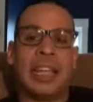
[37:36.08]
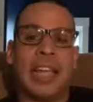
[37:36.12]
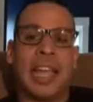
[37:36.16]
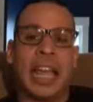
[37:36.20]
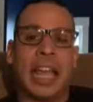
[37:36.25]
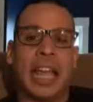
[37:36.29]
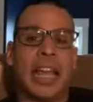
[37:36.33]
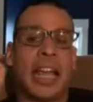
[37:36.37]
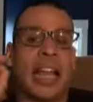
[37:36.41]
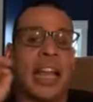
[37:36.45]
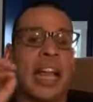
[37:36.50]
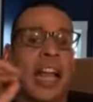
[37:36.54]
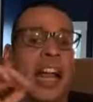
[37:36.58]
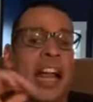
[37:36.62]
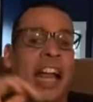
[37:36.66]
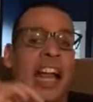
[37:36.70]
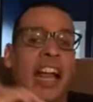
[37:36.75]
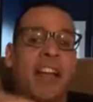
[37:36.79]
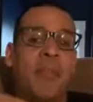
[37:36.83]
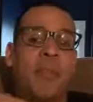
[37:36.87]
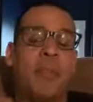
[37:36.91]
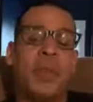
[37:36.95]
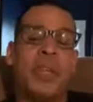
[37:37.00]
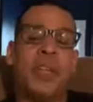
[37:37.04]
I've been
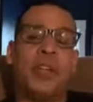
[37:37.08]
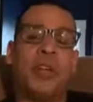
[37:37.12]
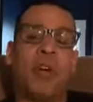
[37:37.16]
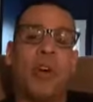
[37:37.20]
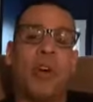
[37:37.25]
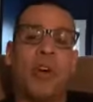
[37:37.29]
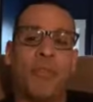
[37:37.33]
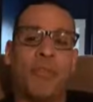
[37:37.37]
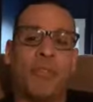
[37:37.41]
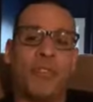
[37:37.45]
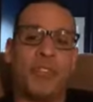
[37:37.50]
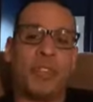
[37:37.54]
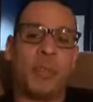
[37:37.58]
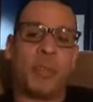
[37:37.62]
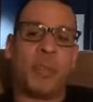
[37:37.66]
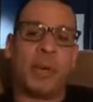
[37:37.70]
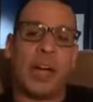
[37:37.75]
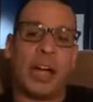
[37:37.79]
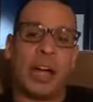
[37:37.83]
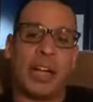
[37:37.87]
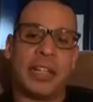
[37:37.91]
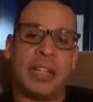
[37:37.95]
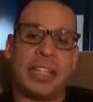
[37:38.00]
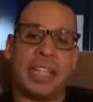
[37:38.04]
off of the podcast
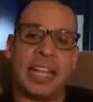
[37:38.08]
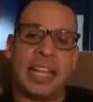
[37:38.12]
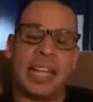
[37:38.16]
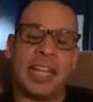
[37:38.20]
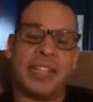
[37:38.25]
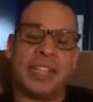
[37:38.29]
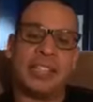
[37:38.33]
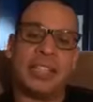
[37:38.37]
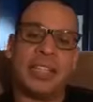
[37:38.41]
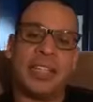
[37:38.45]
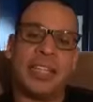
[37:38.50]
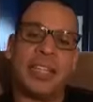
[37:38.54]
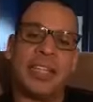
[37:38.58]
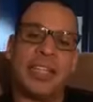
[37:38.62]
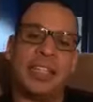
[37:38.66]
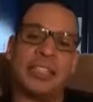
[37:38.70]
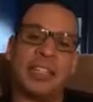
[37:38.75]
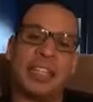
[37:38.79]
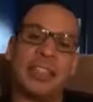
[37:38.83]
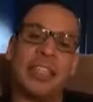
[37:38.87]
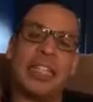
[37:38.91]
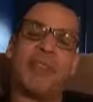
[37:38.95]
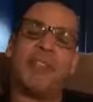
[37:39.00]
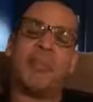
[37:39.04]
thing because I think
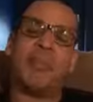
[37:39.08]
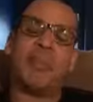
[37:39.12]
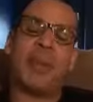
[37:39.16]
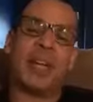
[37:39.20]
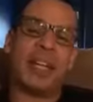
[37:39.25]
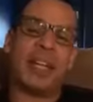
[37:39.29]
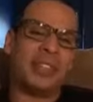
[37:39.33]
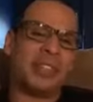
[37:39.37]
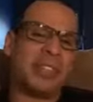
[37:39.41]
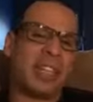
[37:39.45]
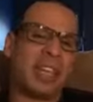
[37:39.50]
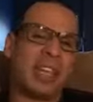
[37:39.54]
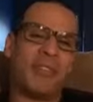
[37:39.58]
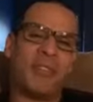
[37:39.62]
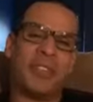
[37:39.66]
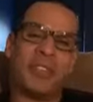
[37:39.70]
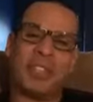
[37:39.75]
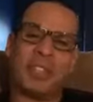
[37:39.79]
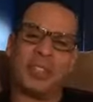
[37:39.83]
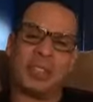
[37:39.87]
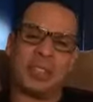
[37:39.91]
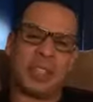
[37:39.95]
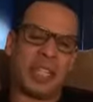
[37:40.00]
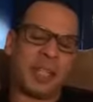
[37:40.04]
everybody's having the same
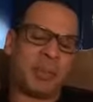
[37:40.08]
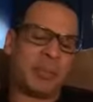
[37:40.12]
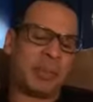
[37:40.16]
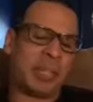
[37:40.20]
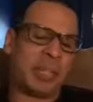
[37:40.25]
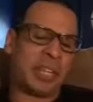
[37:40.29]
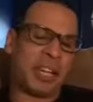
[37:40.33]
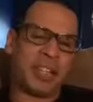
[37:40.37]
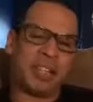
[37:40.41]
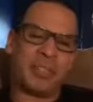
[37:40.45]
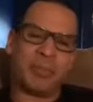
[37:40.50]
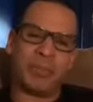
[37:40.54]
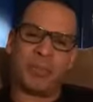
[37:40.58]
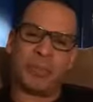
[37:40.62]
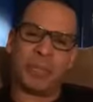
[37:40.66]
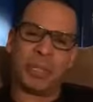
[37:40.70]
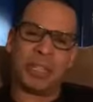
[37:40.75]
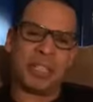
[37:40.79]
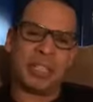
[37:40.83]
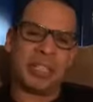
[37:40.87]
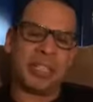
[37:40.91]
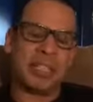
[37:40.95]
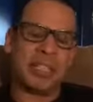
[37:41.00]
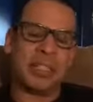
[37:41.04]
kind of freaking
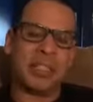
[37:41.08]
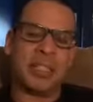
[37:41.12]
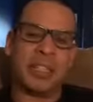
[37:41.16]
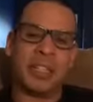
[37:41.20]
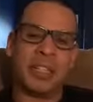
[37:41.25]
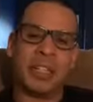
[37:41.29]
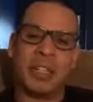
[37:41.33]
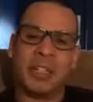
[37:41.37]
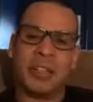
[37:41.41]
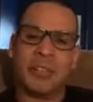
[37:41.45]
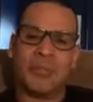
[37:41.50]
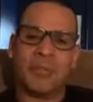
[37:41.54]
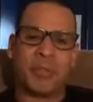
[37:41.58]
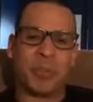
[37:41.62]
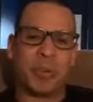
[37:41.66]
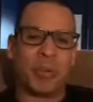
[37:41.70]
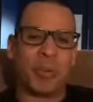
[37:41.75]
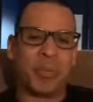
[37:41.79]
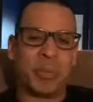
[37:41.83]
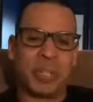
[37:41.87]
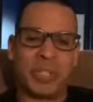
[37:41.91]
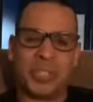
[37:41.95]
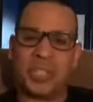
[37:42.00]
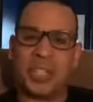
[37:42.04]
verbiage.
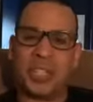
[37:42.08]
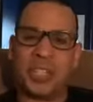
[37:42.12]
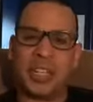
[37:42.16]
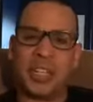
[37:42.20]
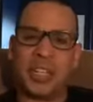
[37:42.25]
Yeah.